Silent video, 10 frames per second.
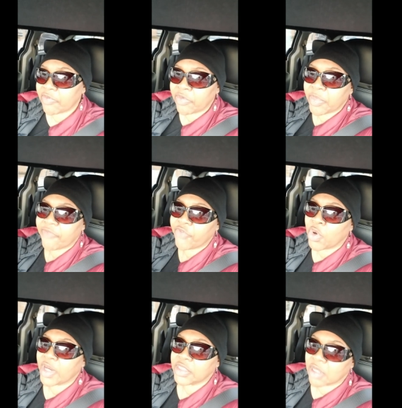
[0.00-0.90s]
even
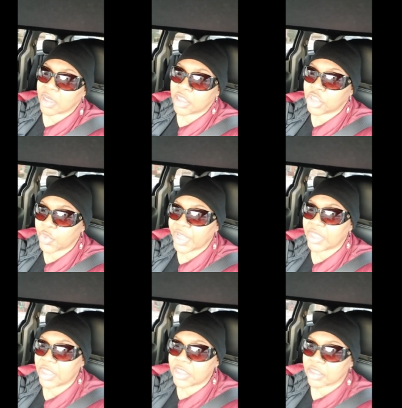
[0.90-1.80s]
before I started doing
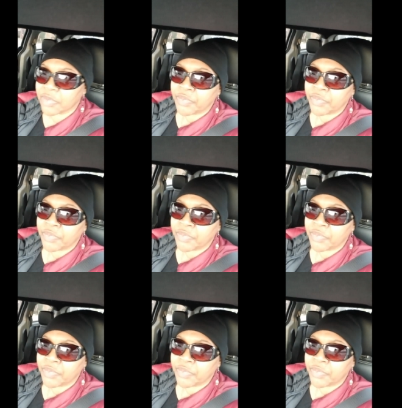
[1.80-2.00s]
this